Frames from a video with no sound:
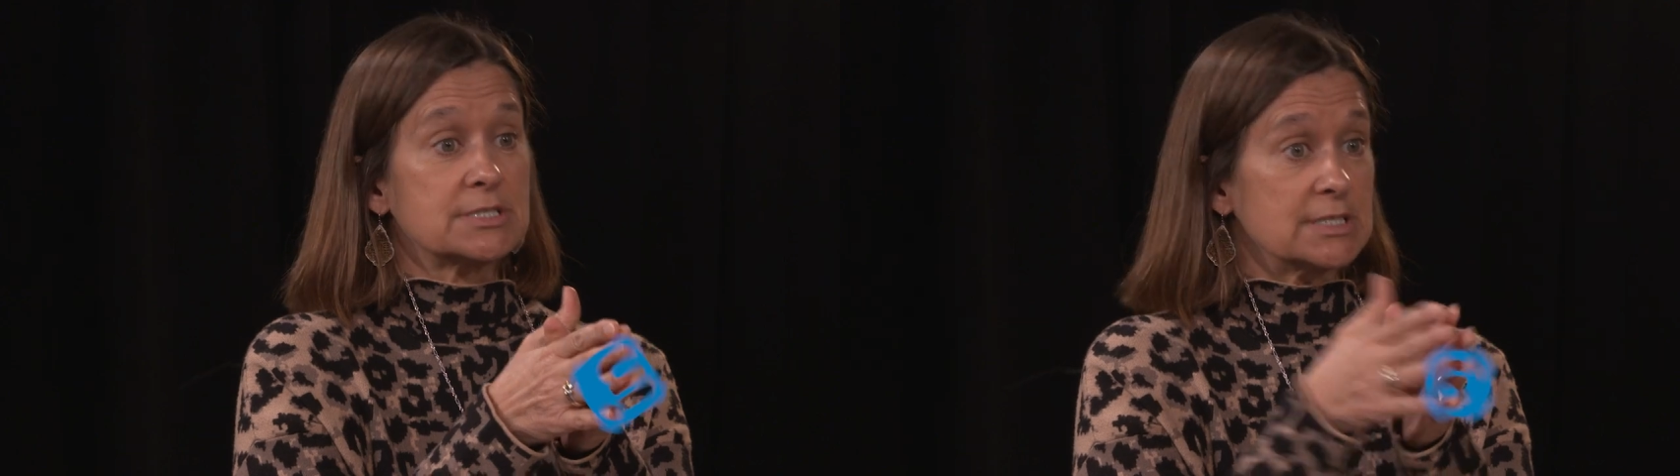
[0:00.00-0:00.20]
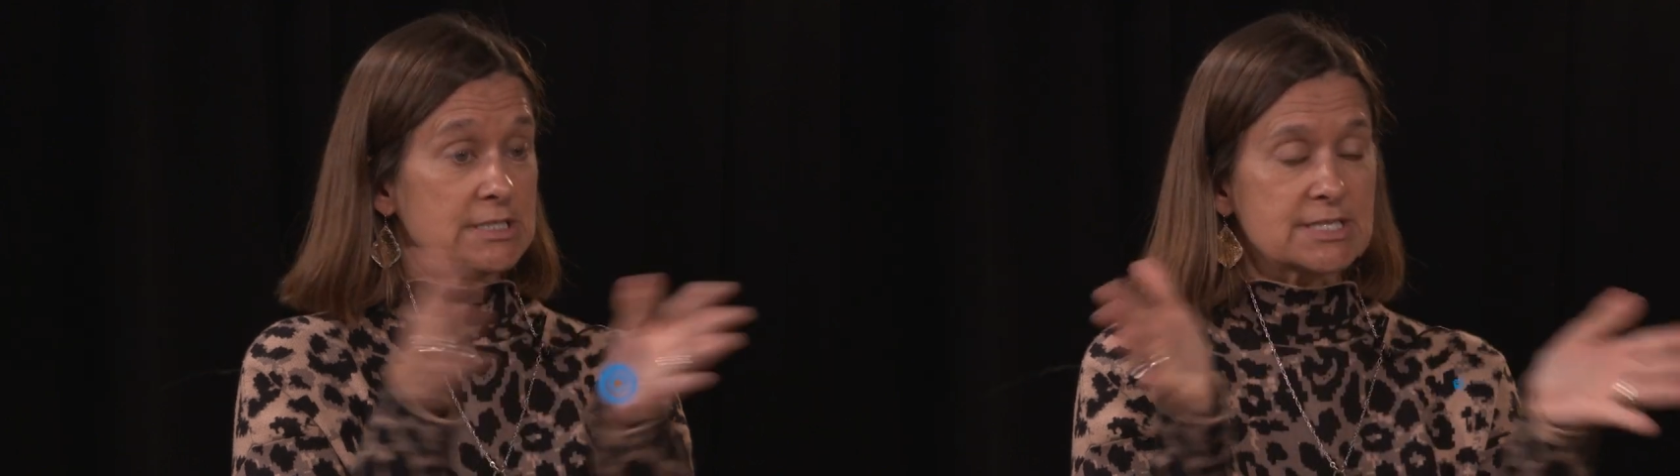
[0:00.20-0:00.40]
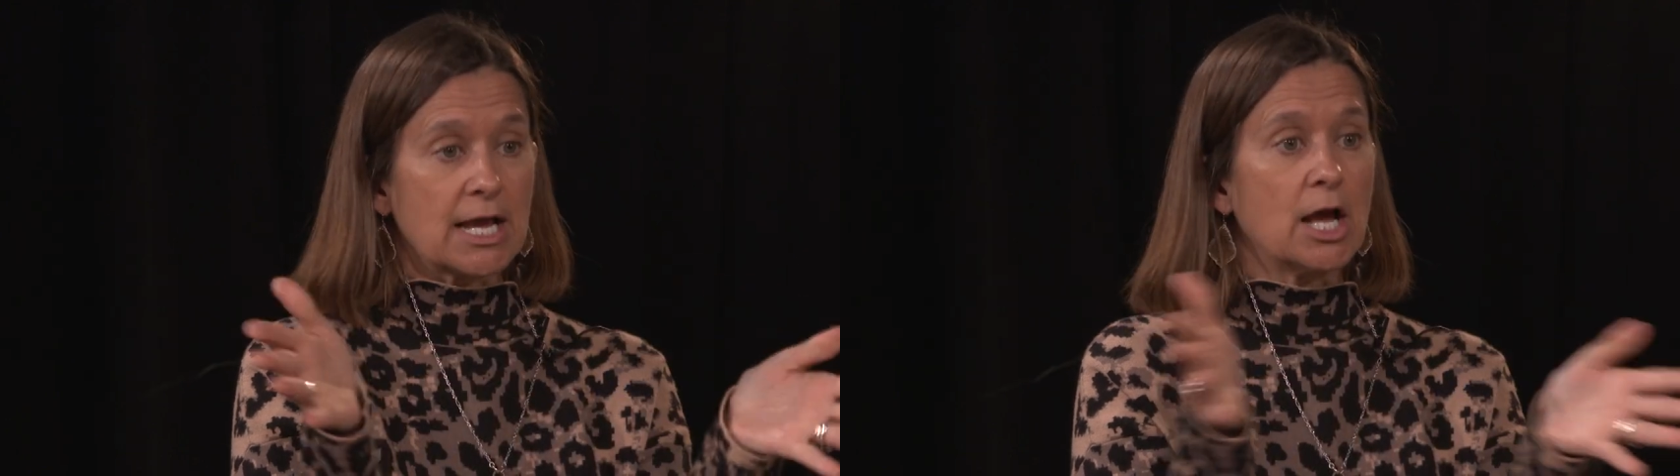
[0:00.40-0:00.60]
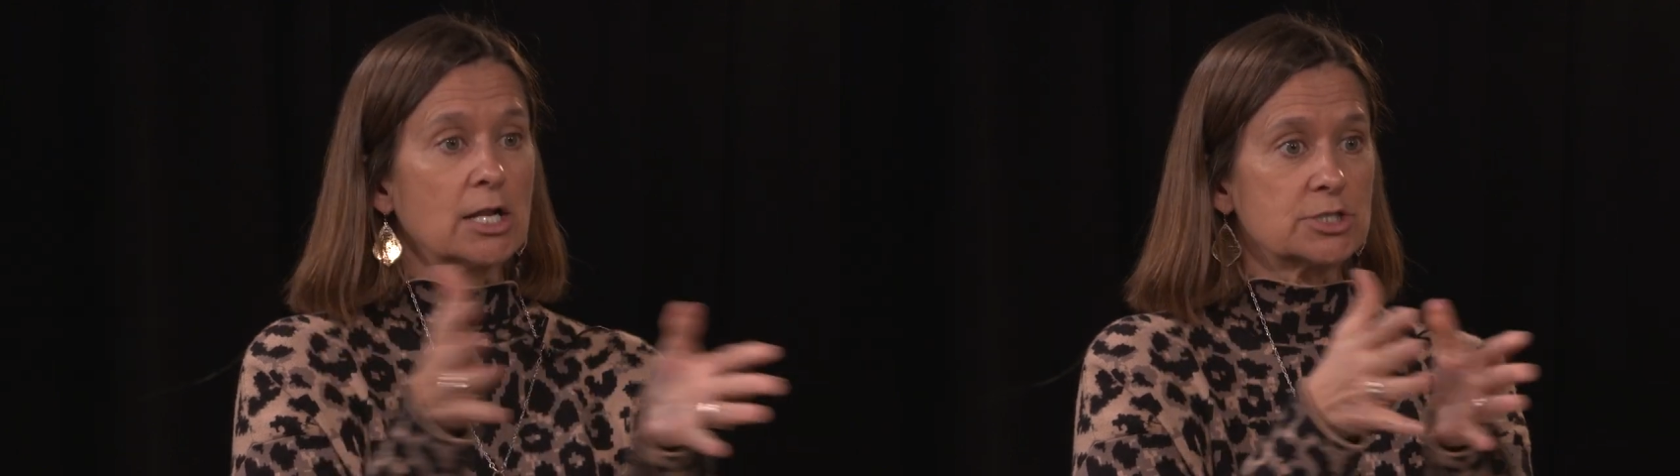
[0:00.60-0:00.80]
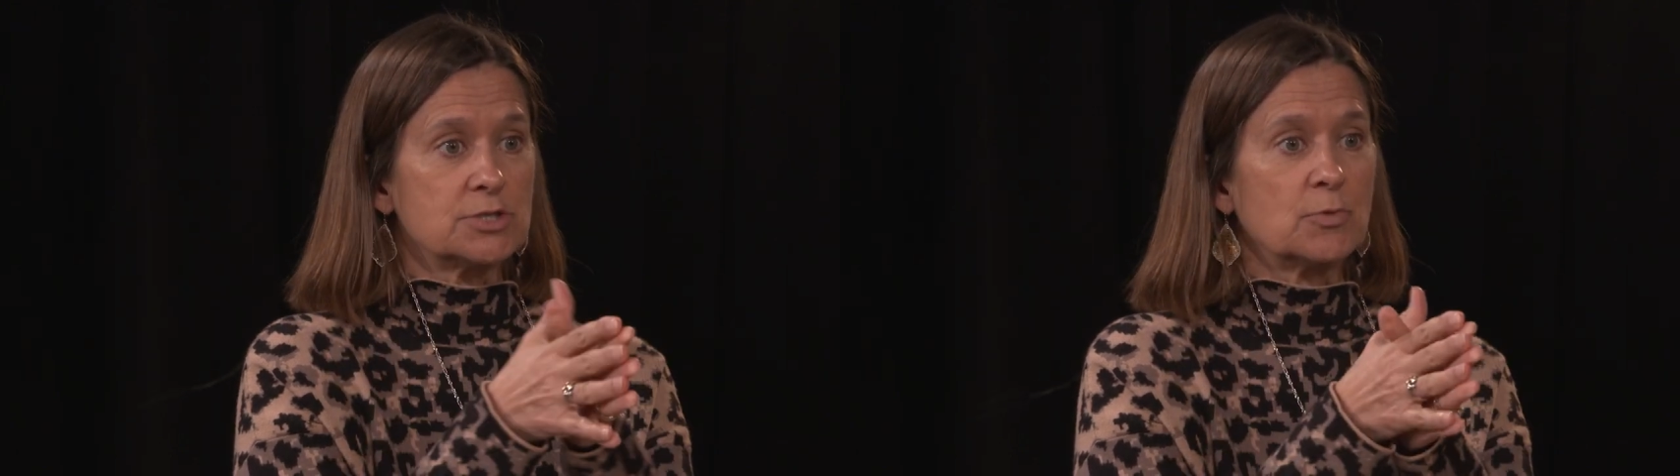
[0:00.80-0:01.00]
in
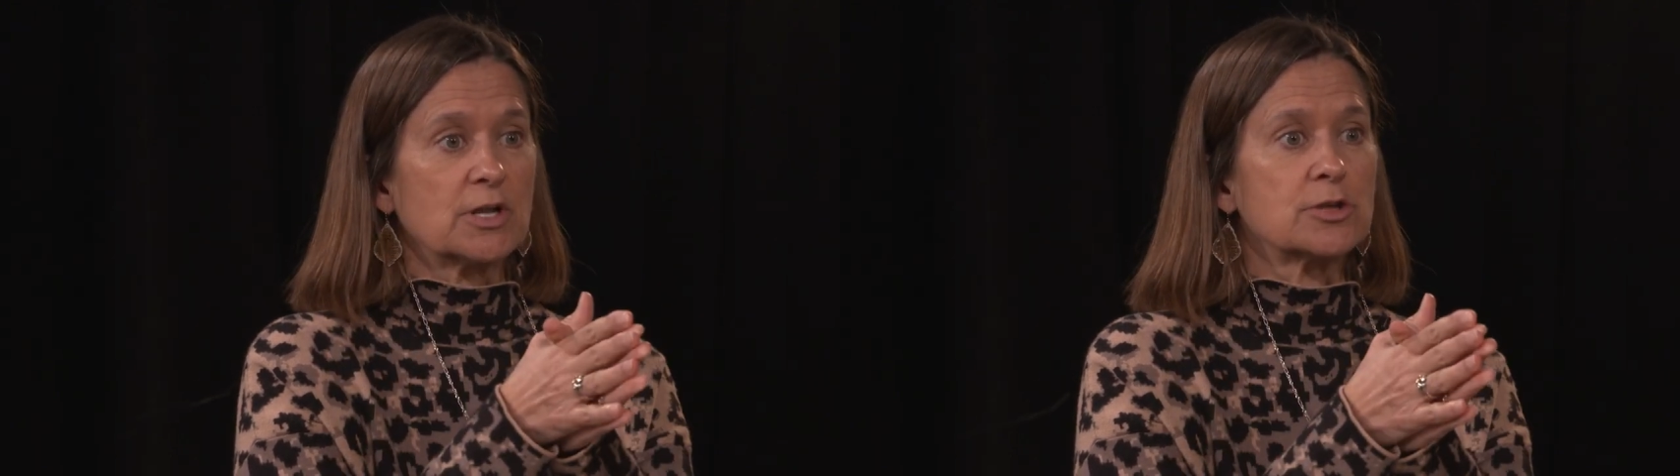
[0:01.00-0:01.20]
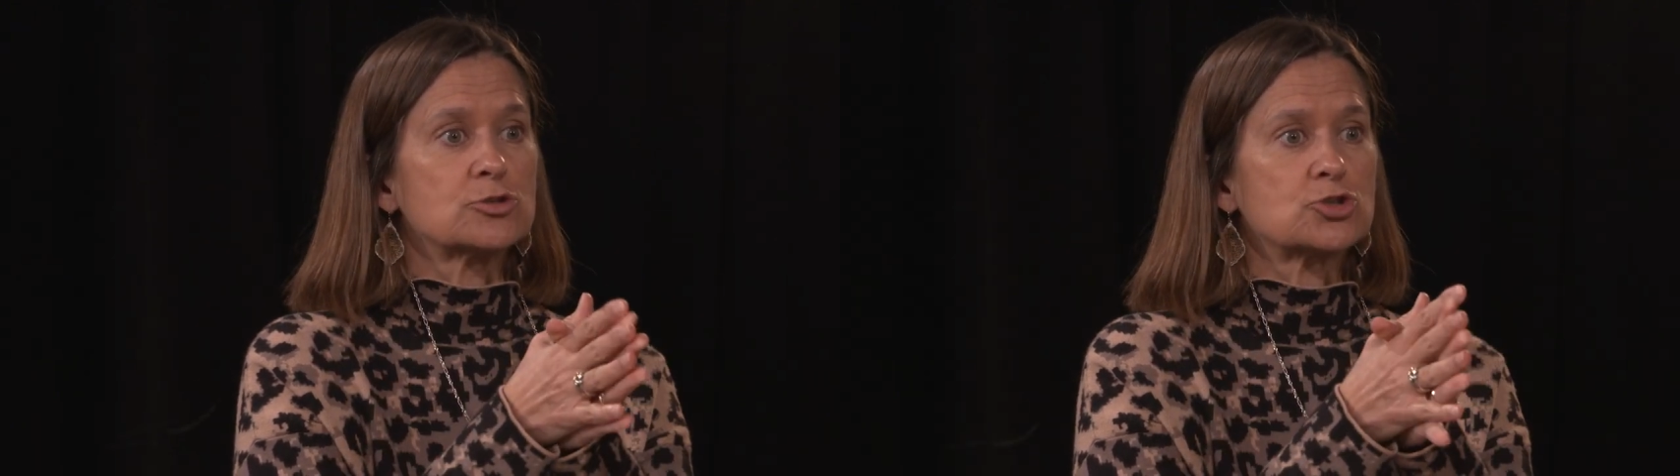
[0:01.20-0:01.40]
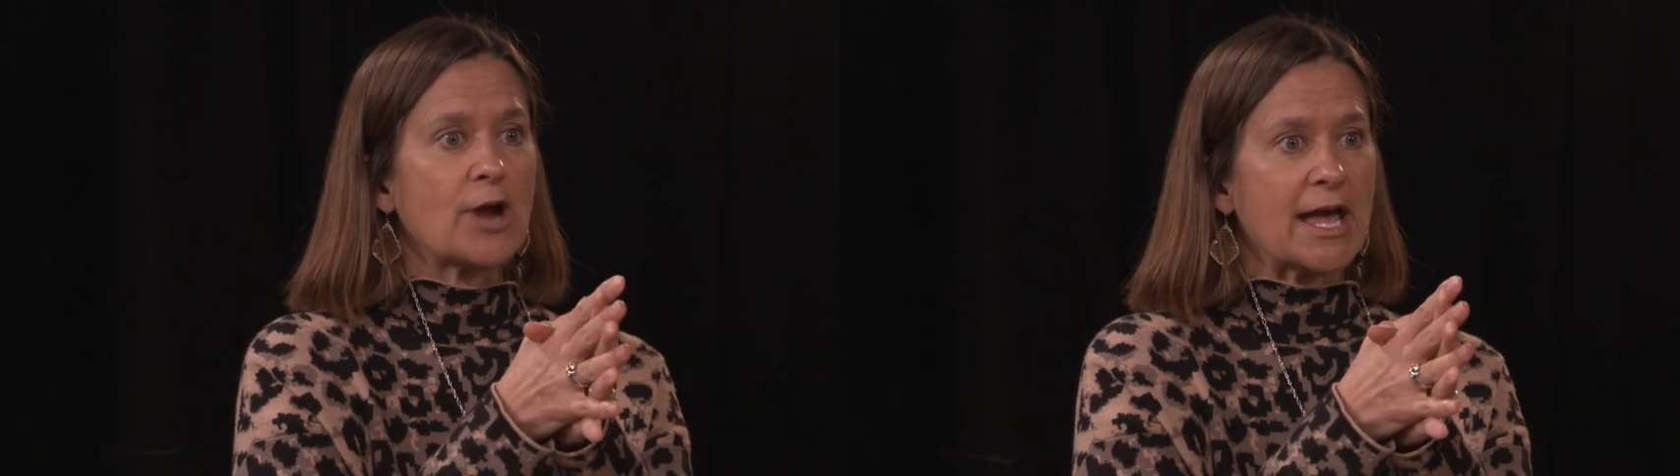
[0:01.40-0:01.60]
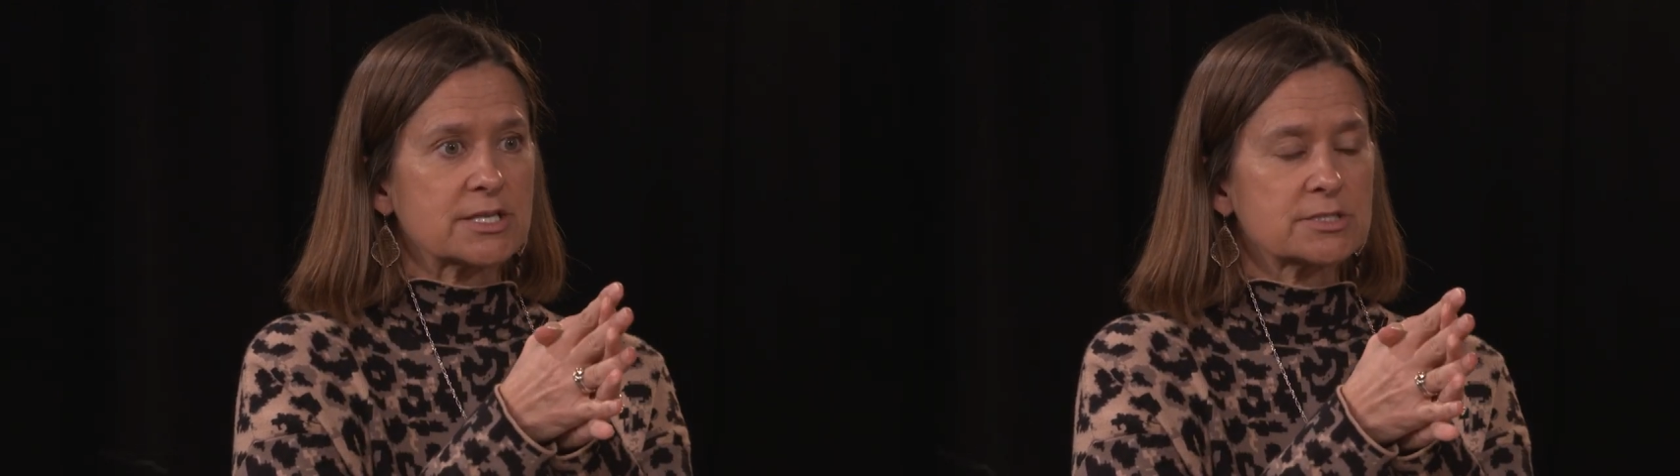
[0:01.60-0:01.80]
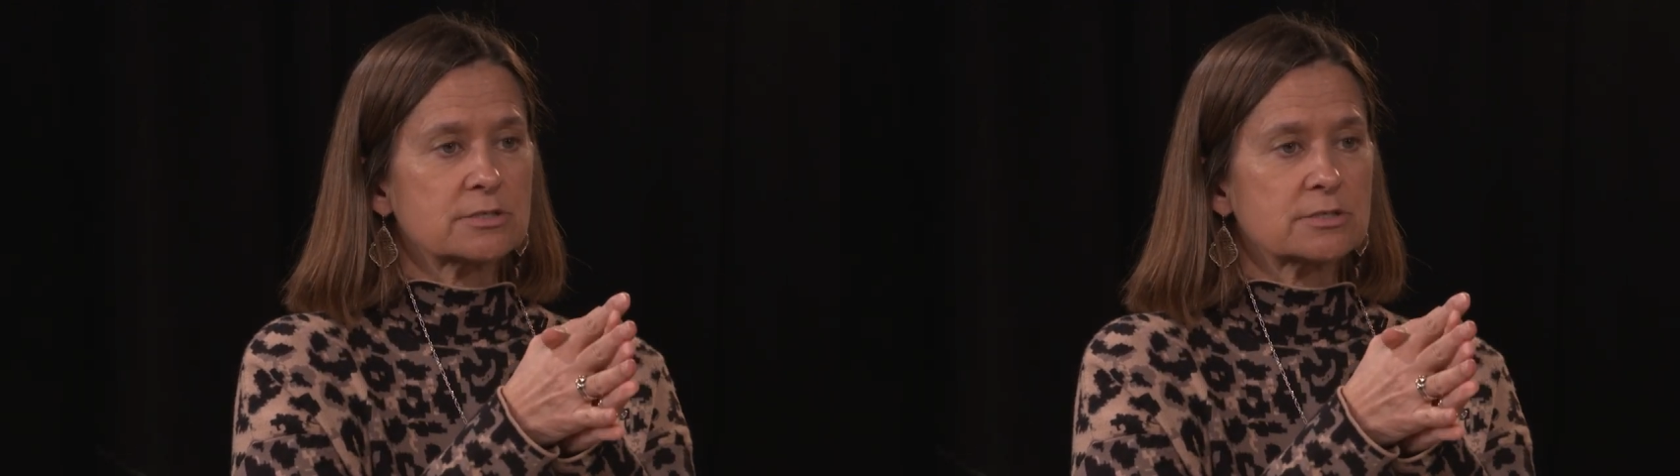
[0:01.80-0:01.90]
psychology. you know, a tracks. number of